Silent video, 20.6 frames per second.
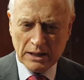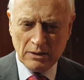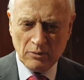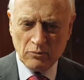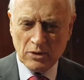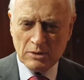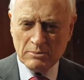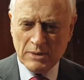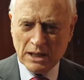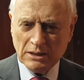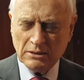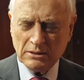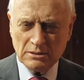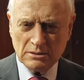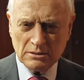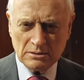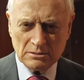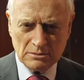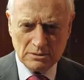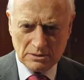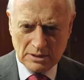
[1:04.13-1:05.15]
met,
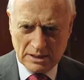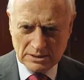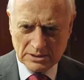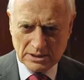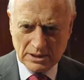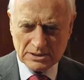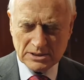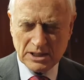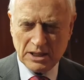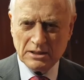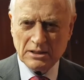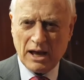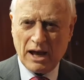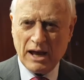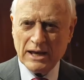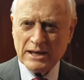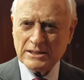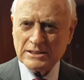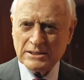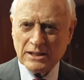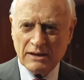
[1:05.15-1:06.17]
as I said, at the
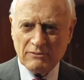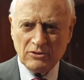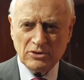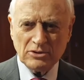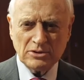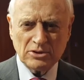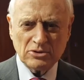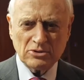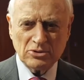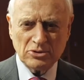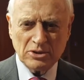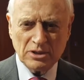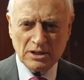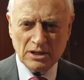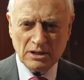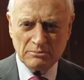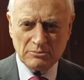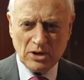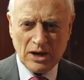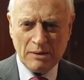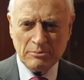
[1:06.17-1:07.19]
highest level, including
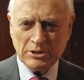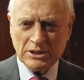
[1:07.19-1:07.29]
Mohammed